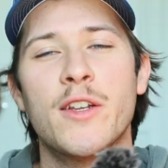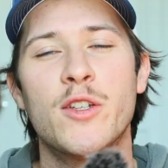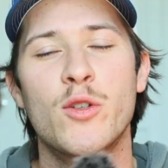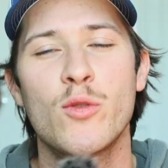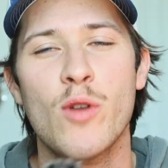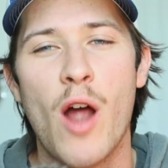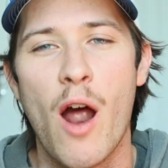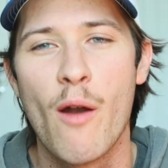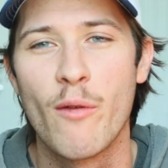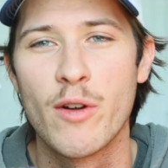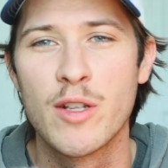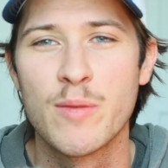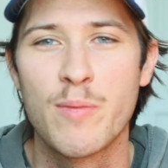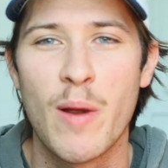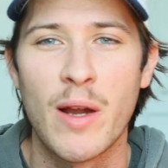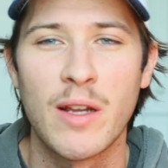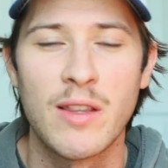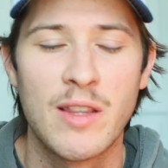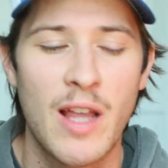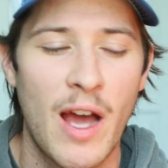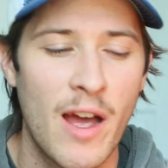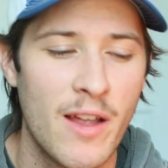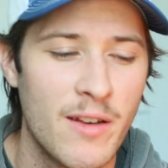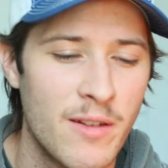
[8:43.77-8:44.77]
I do not
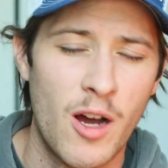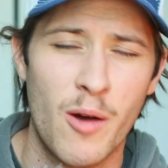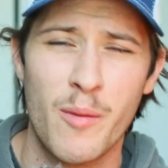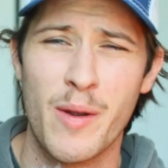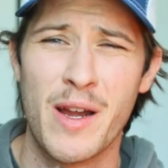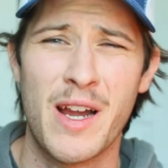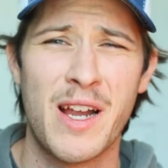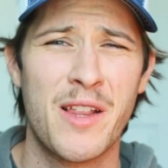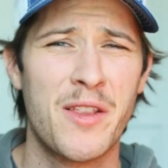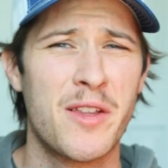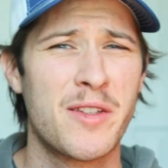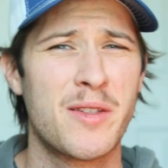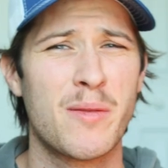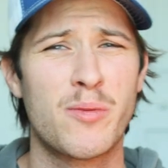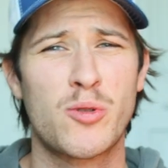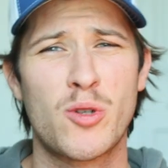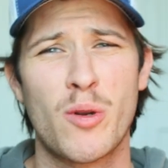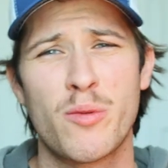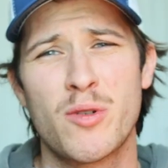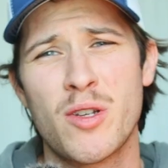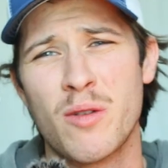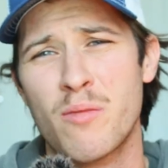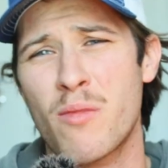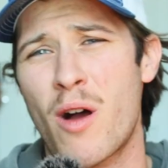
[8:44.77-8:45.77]
respect that. And the
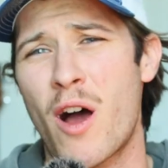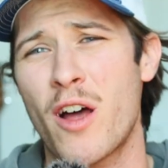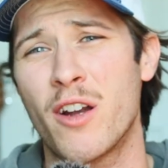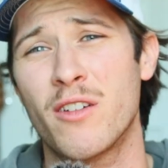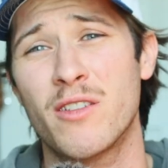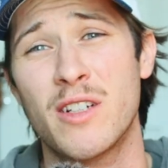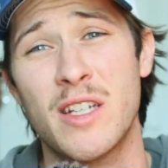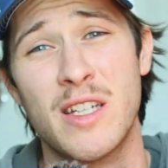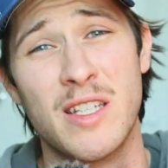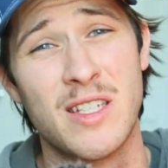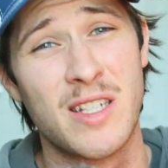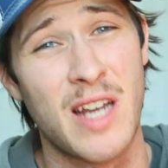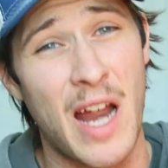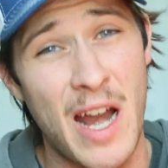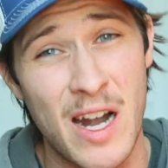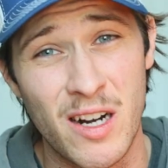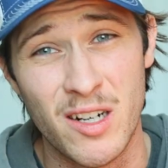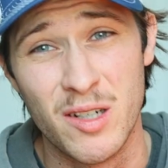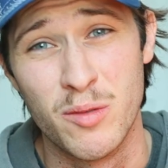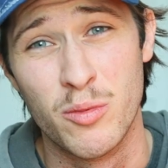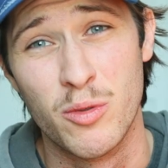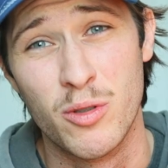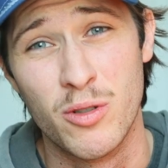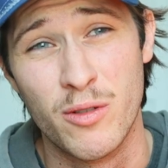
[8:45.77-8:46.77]
subscription model is
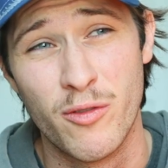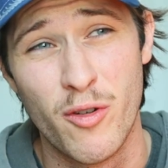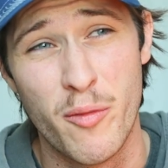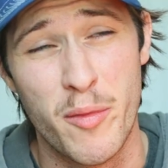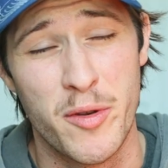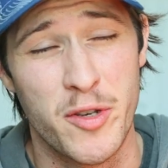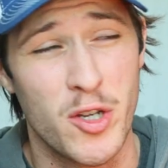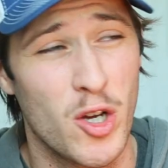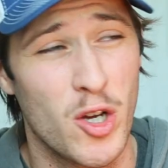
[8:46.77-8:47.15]
terrible from